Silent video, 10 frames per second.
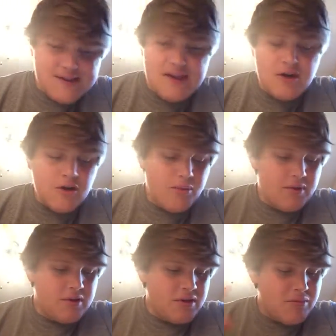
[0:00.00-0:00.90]
as the ego,
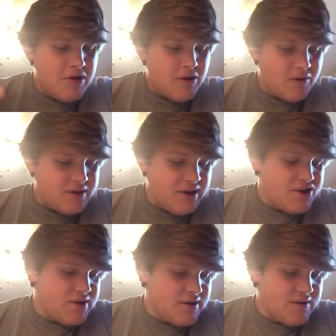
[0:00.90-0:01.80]
but the mirror
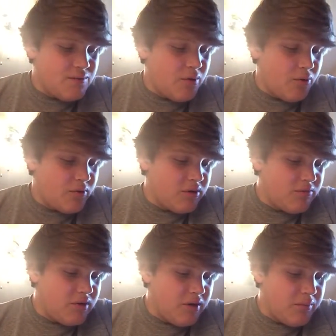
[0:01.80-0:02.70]
stage is what we're
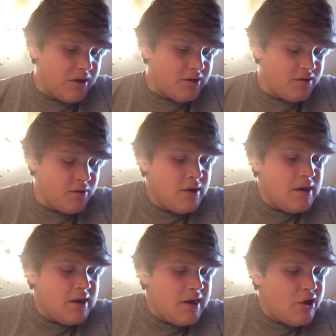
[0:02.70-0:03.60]
going to be into.
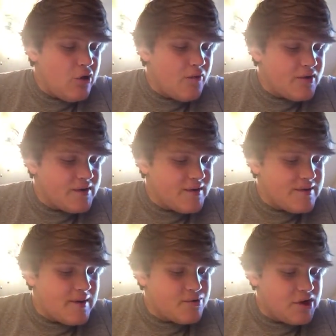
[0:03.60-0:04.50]
Ego versus
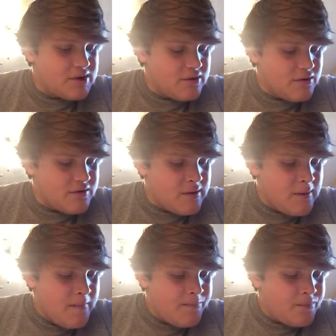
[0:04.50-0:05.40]
subject. There's
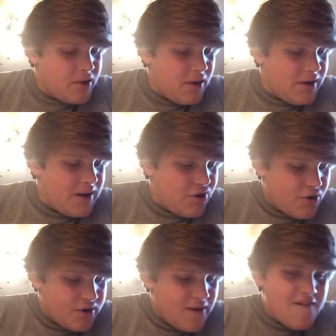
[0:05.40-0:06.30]
an
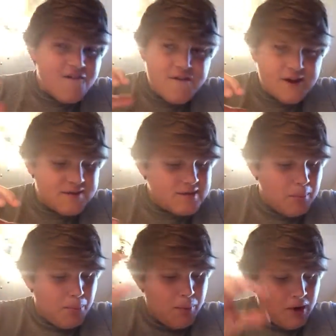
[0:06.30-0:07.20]
inert fixed
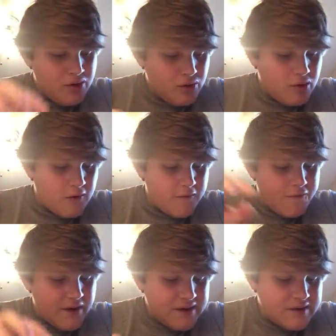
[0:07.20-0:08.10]
bundle or
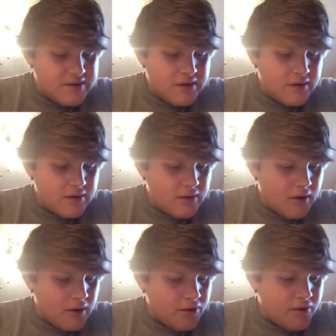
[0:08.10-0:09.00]
fixed
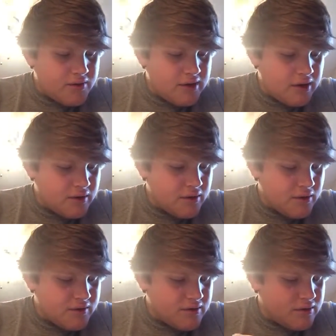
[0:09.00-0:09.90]
uh, there's a
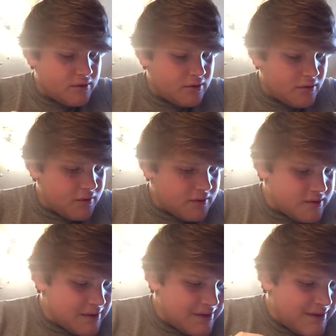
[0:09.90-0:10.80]
there's
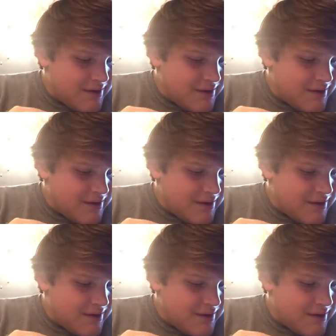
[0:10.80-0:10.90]
there's